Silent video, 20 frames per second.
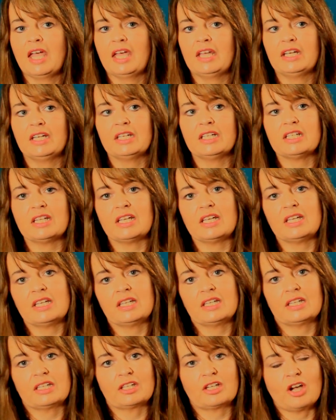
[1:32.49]
and it
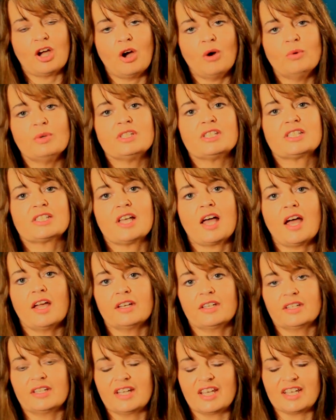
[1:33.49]

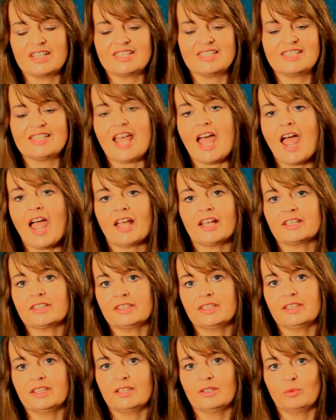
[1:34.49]
coincided
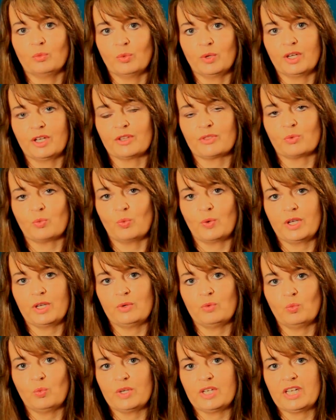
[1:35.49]
exactly with
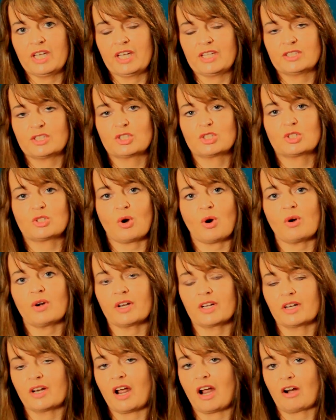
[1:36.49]
when we had
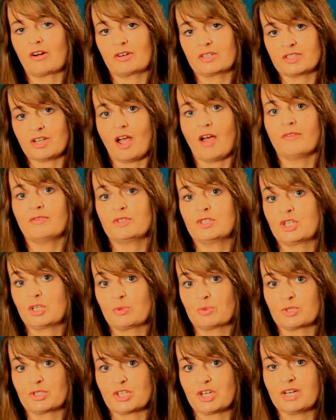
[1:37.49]
started our
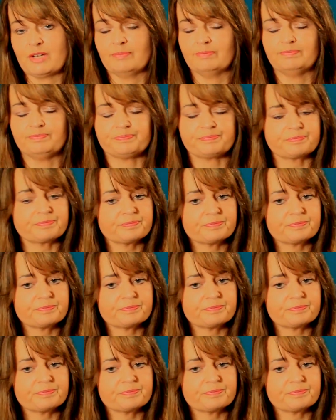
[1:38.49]
autophagy regime.